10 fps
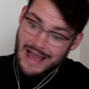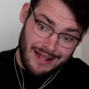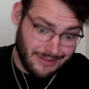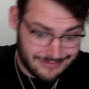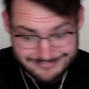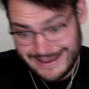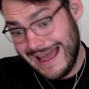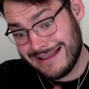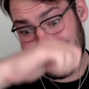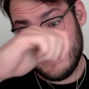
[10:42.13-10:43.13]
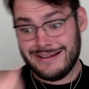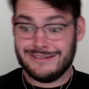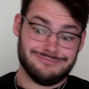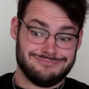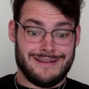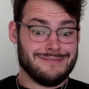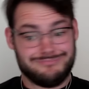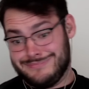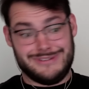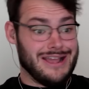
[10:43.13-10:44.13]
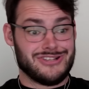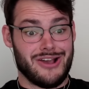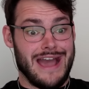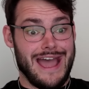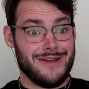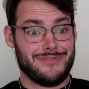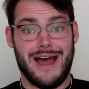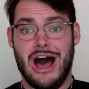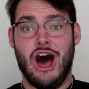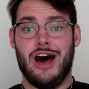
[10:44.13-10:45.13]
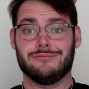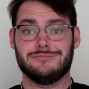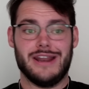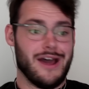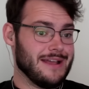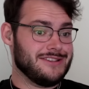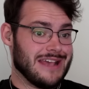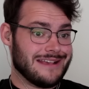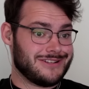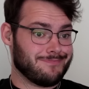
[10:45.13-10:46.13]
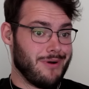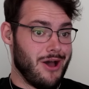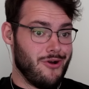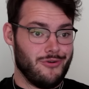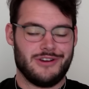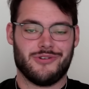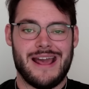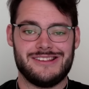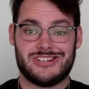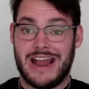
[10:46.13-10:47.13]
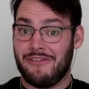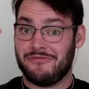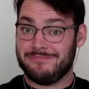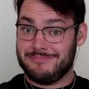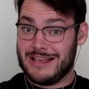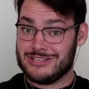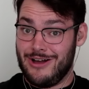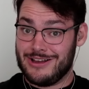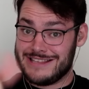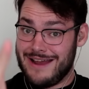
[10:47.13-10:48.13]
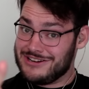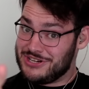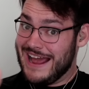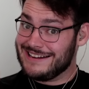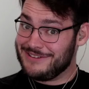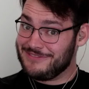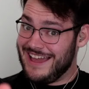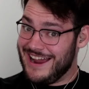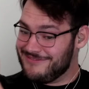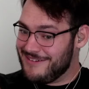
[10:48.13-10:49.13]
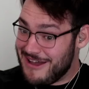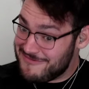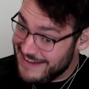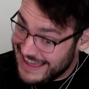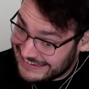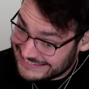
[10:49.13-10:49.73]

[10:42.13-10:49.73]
well, ha! It's okay if they're hot, you know, incest, woo, great stuff. As long as they're attractive though, remember?